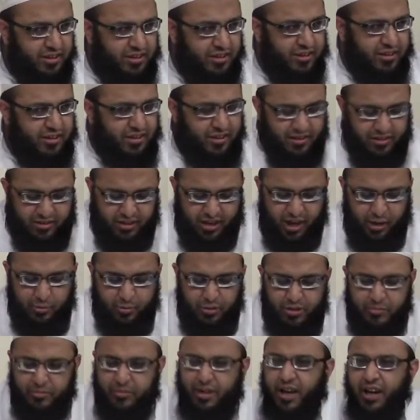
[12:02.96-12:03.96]
At a time
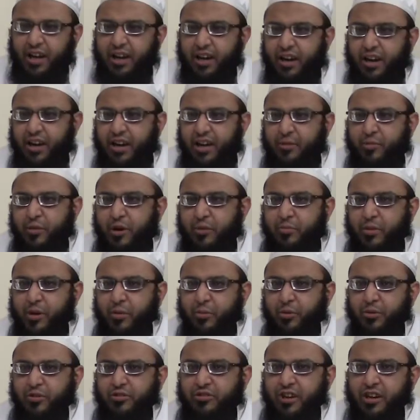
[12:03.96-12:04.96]
when the Mali Ghanima,
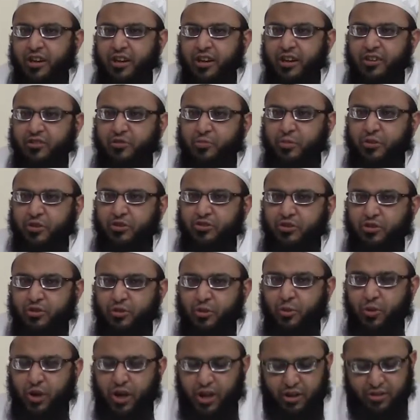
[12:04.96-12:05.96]
people will take it as
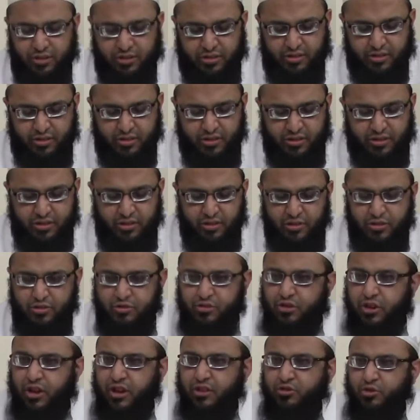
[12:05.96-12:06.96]
personal wealth.
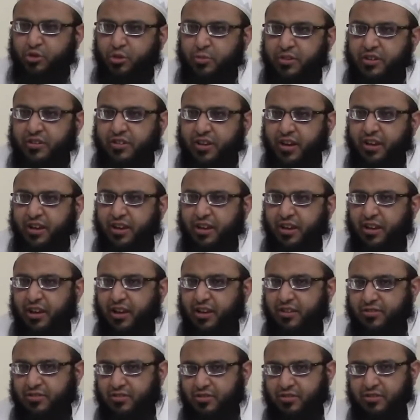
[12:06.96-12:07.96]
Trust will be taken
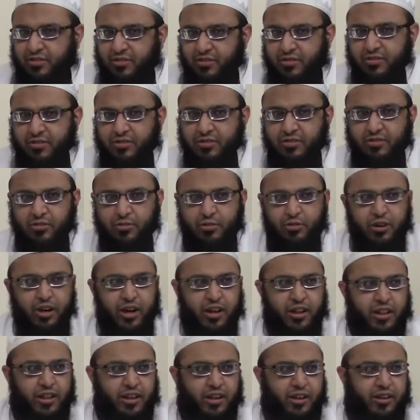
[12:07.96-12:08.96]
as, you
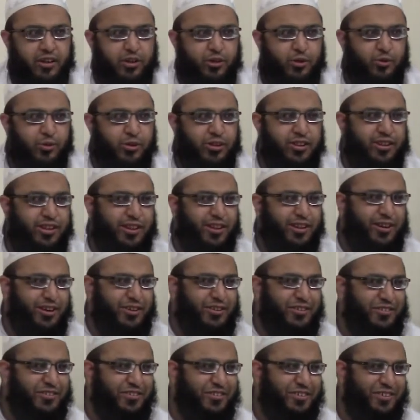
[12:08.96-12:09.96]
got lucky, you won the
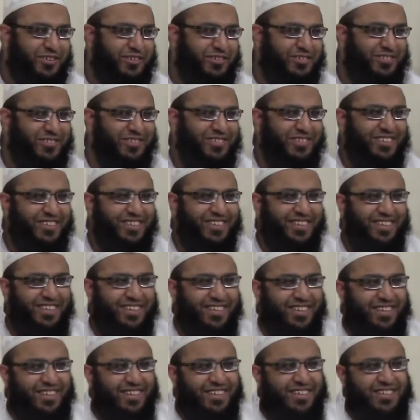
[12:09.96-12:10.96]
lottery.
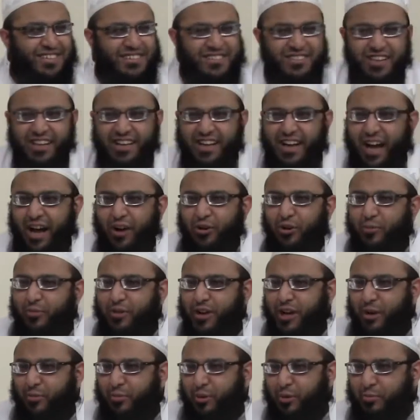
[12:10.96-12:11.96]
And zakah will
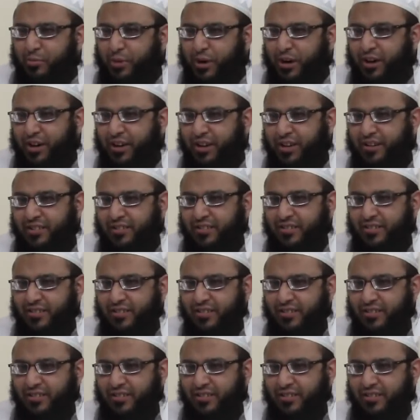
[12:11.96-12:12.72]
become a burden.